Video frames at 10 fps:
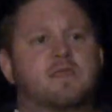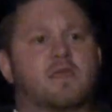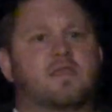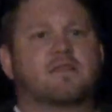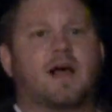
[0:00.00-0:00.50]

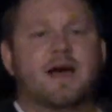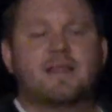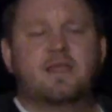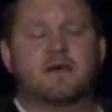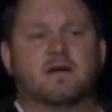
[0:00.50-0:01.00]
to this
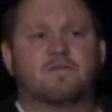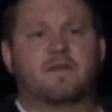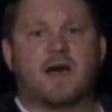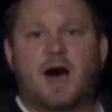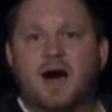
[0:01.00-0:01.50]
idea of
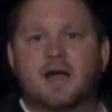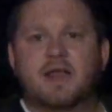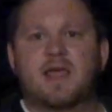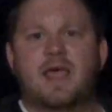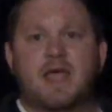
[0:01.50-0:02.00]
God
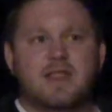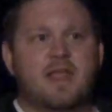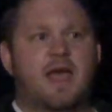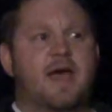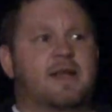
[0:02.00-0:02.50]

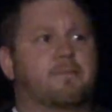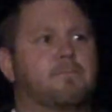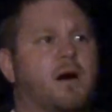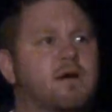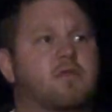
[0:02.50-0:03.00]
in and
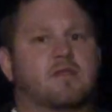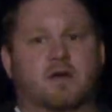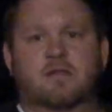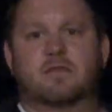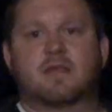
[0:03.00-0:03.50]
amongst
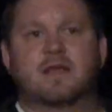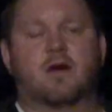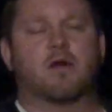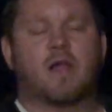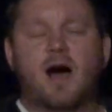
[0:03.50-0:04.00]
us in
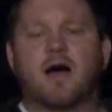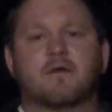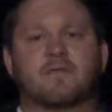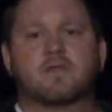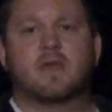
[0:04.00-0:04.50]
our
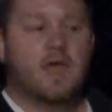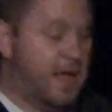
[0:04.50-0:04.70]
lives.